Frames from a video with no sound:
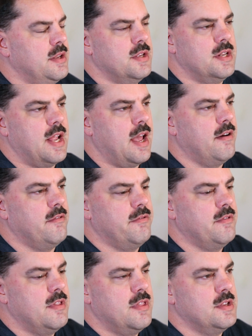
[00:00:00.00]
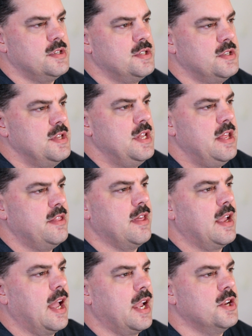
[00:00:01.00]
didn't have this neat
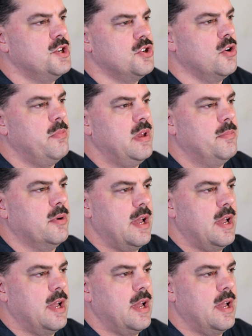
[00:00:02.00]
thing I could show people,